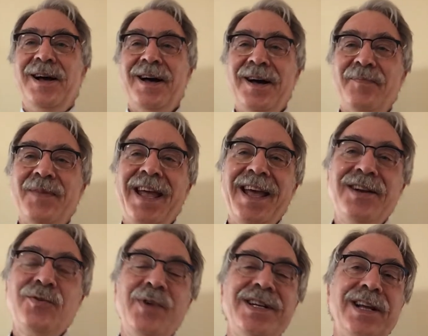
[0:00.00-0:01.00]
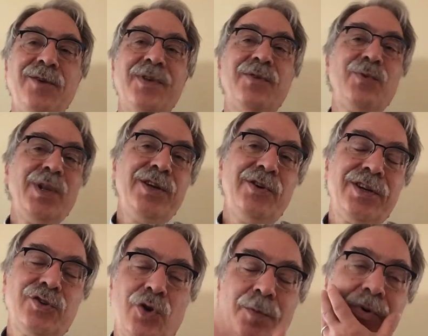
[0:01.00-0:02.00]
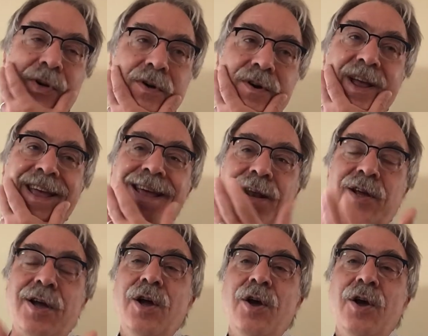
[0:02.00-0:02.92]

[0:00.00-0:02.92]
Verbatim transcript: Uh, and we did it with a really good interpreter and